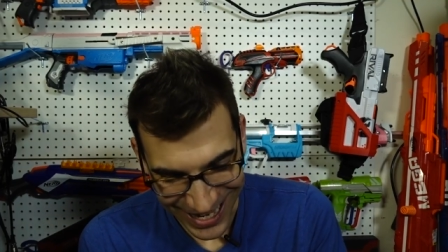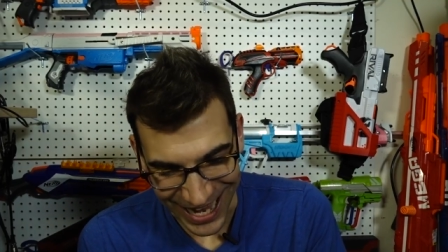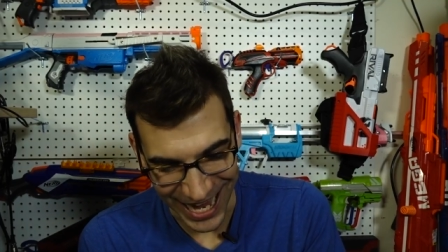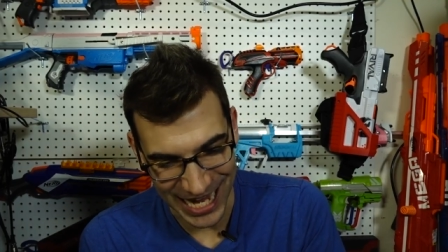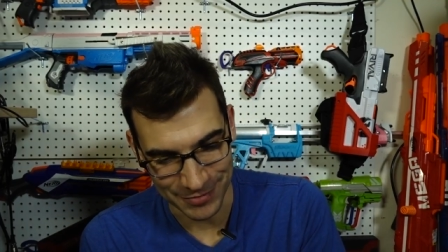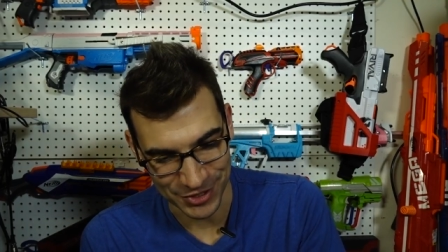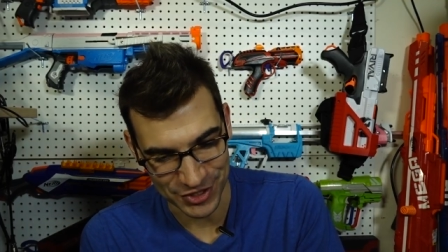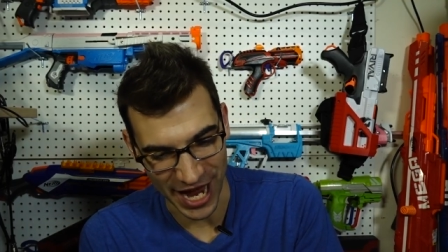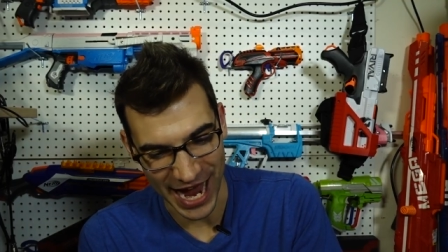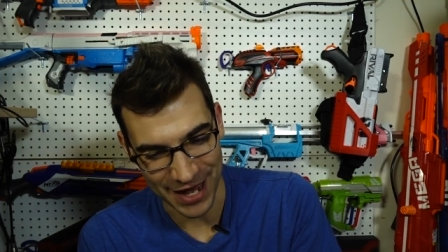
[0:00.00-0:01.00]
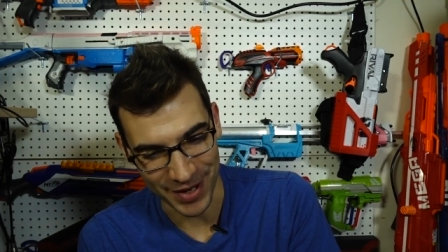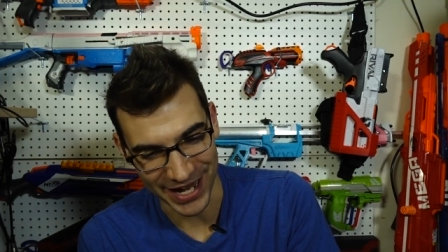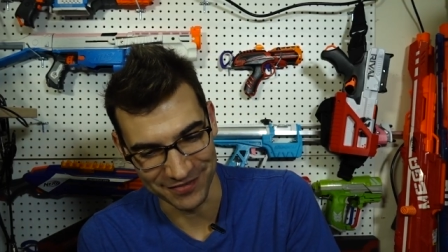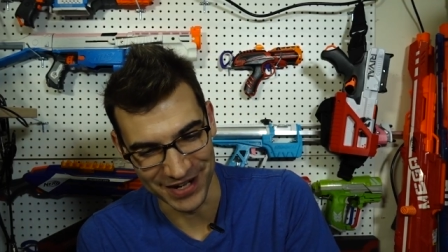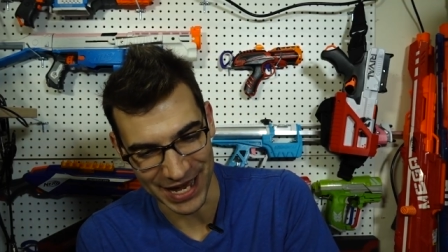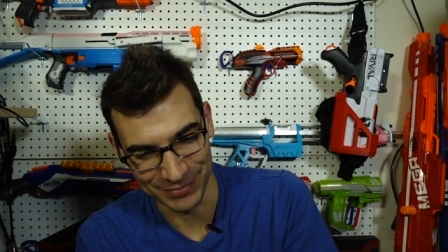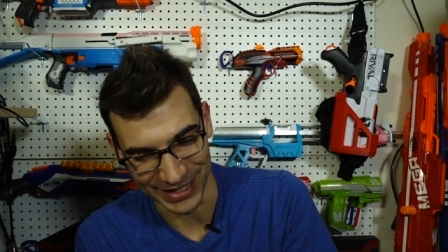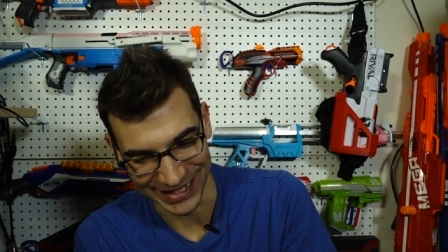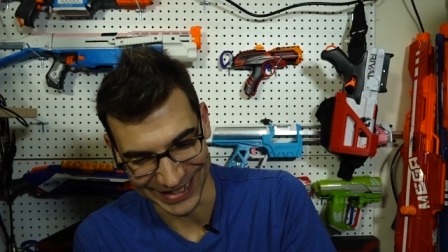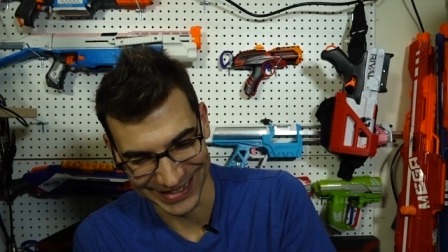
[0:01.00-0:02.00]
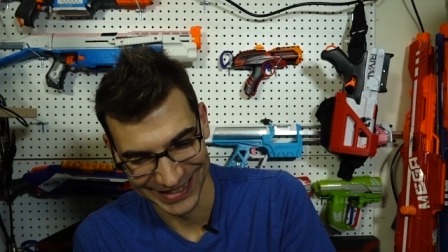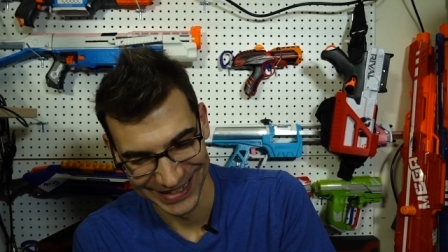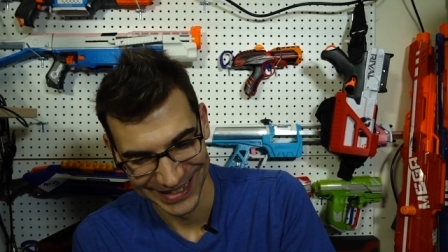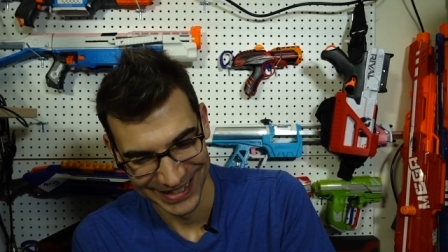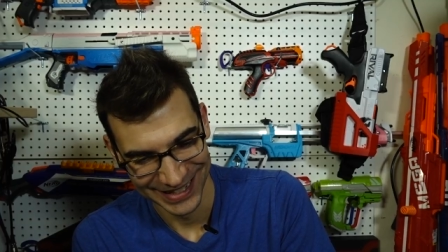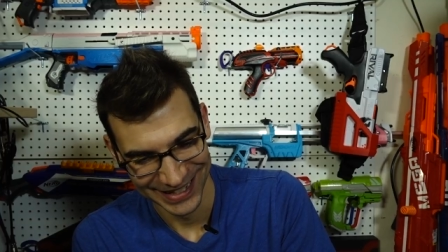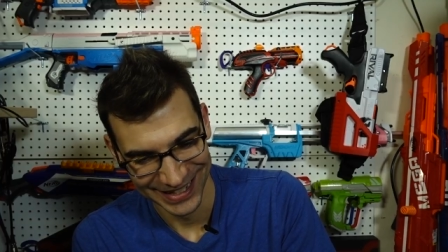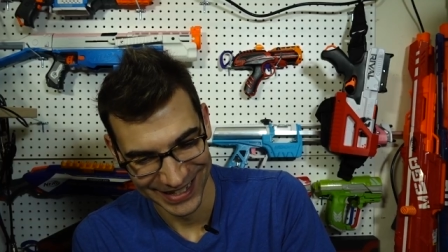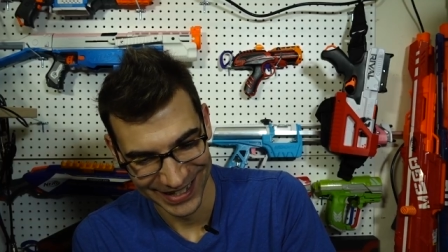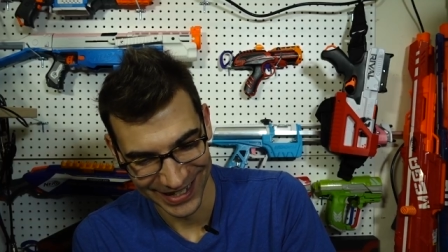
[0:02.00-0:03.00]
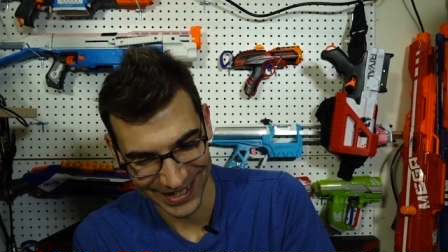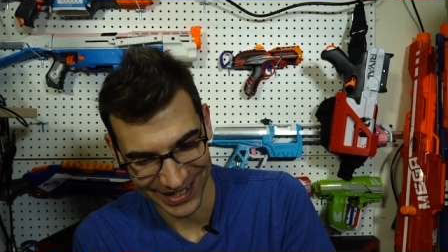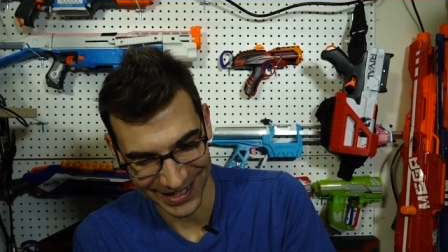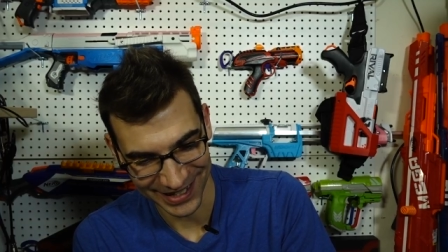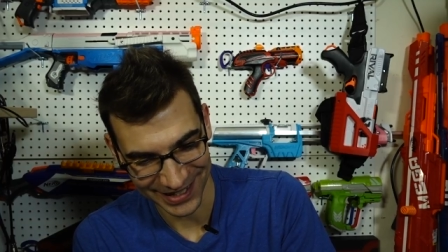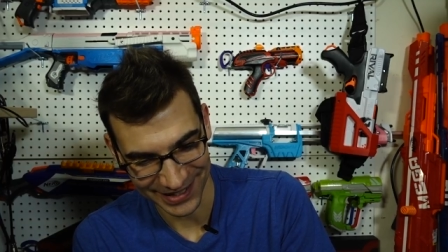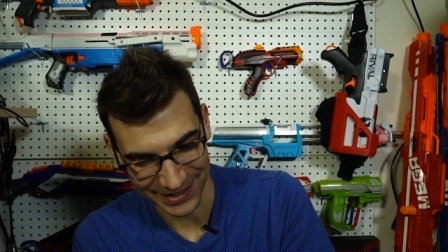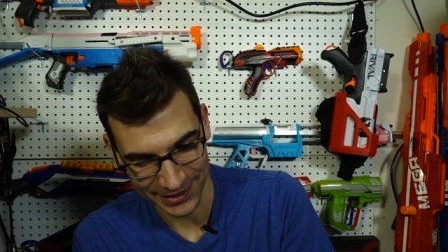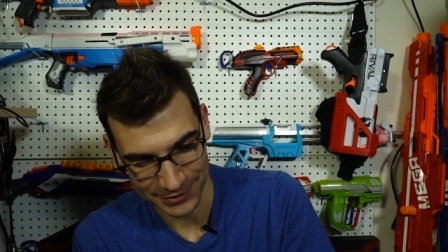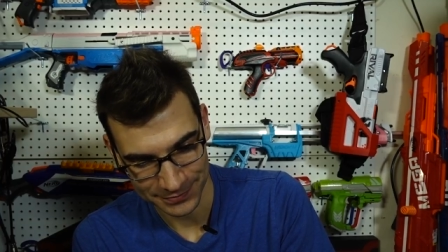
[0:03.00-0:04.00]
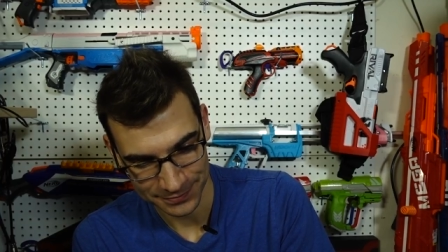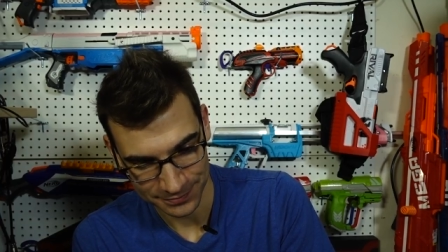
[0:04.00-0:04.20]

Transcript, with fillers: I am a sham. I have not played it. Oh.